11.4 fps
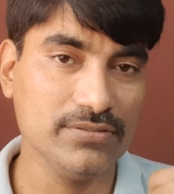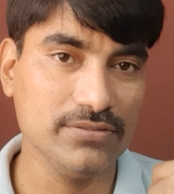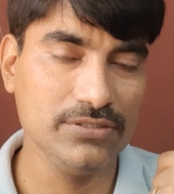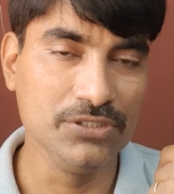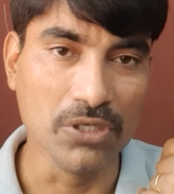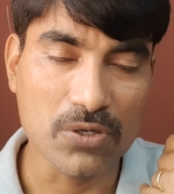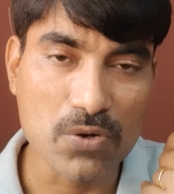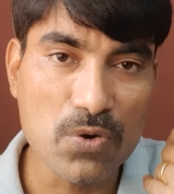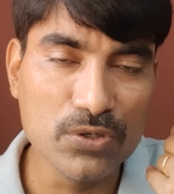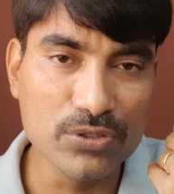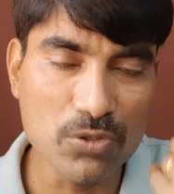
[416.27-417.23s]
your
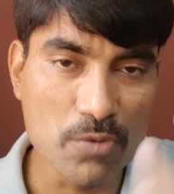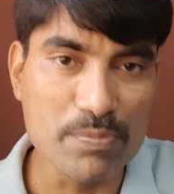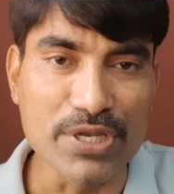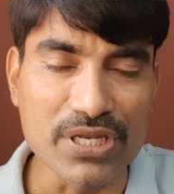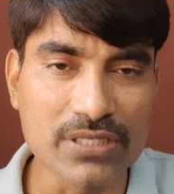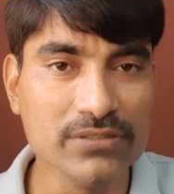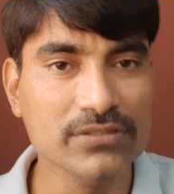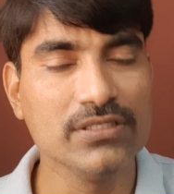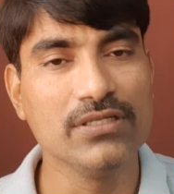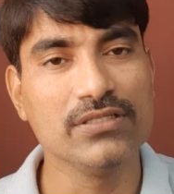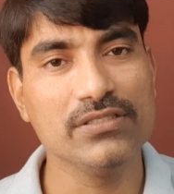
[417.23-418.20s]
own opinion,
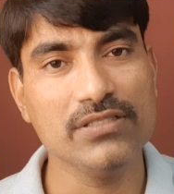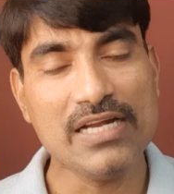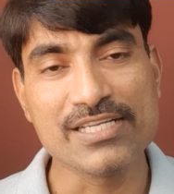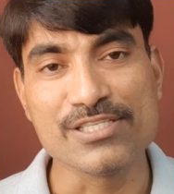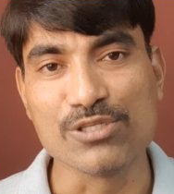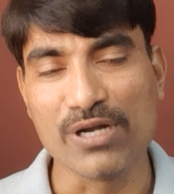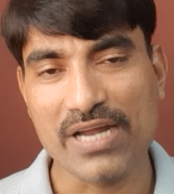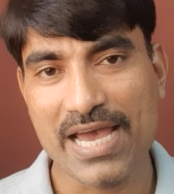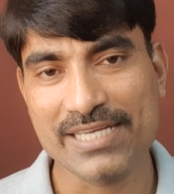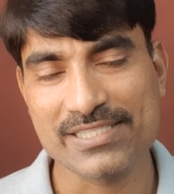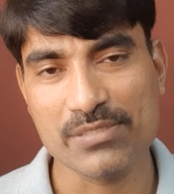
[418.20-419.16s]
that is not
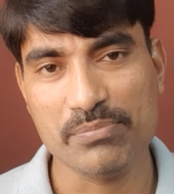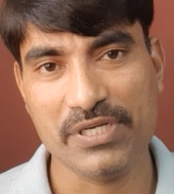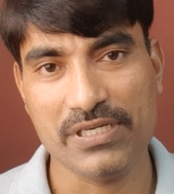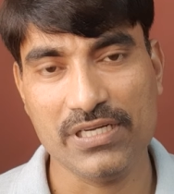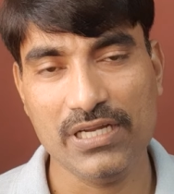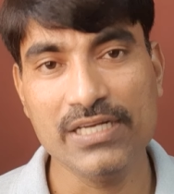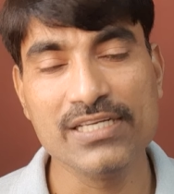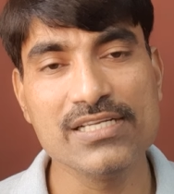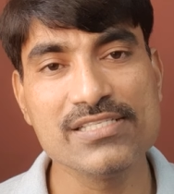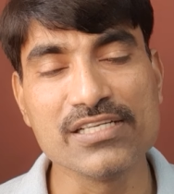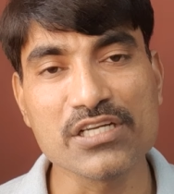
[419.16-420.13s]
accepted. It
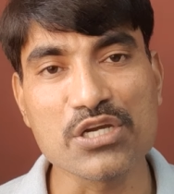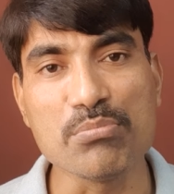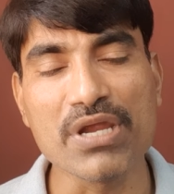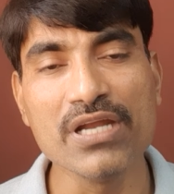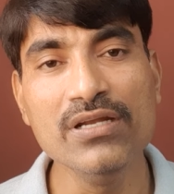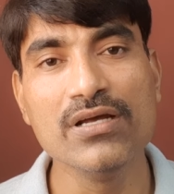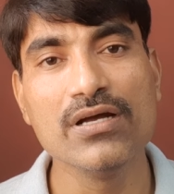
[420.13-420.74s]
doesn't remain